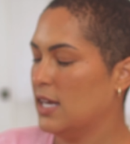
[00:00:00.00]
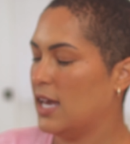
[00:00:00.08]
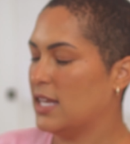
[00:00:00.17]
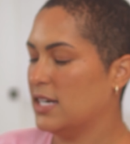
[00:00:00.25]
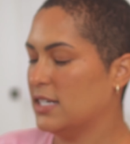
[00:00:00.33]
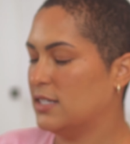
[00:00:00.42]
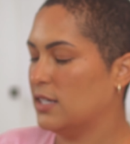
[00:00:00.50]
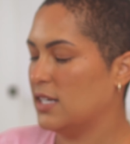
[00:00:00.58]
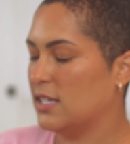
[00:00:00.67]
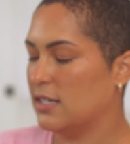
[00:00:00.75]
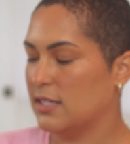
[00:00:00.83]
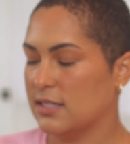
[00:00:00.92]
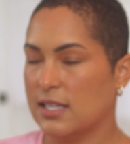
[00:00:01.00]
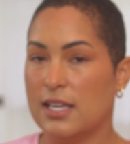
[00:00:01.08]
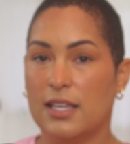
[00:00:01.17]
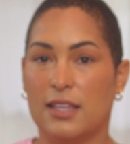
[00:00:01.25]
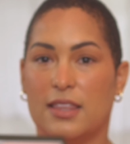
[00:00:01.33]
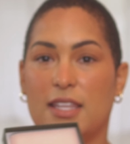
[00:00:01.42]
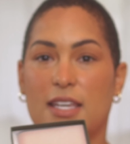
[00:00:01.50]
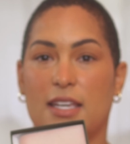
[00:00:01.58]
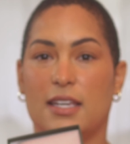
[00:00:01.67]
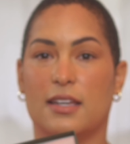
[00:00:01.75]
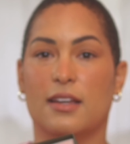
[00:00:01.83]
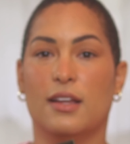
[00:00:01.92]
and it is
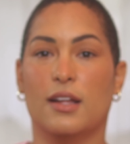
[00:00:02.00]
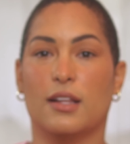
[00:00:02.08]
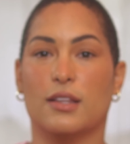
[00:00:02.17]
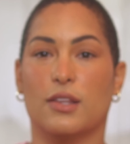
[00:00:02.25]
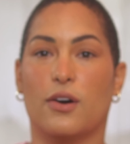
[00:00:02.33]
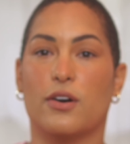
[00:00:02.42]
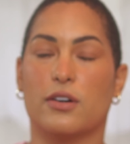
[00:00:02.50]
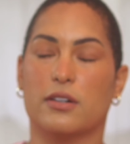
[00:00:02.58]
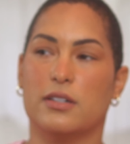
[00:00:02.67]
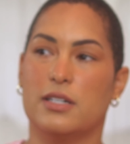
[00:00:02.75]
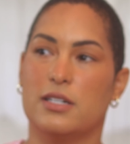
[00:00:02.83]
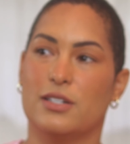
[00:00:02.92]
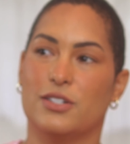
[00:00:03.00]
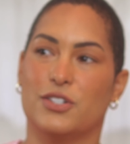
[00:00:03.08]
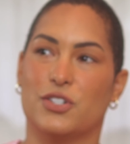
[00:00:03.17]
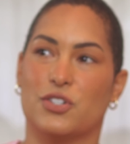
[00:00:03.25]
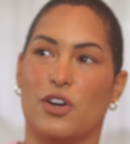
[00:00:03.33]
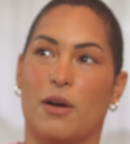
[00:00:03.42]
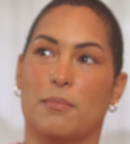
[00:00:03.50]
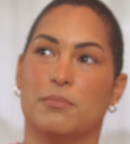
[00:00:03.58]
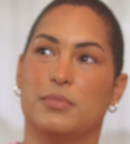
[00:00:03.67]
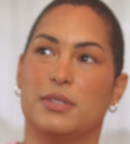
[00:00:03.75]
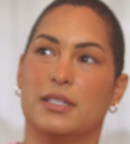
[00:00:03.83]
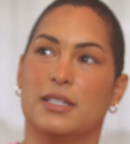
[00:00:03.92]
the Longchamp